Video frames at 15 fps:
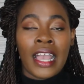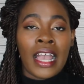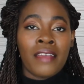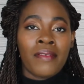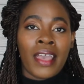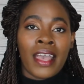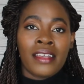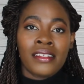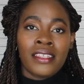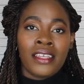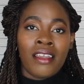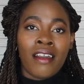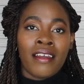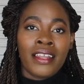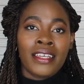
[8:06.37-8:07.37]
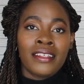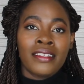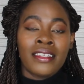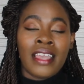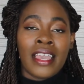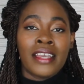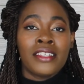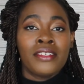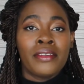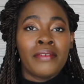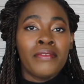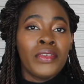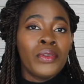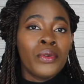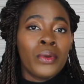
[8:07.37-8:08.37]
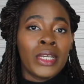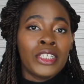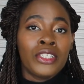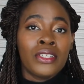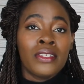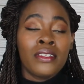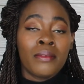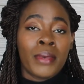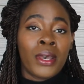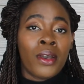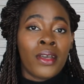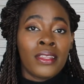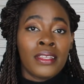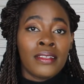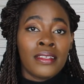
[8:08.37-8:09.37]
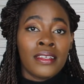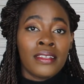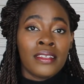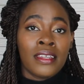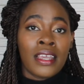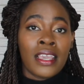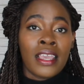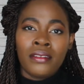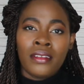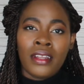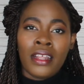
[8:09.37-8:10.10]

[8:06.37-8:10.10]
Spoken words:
I've asked the audience to answer a few questions about authenticity.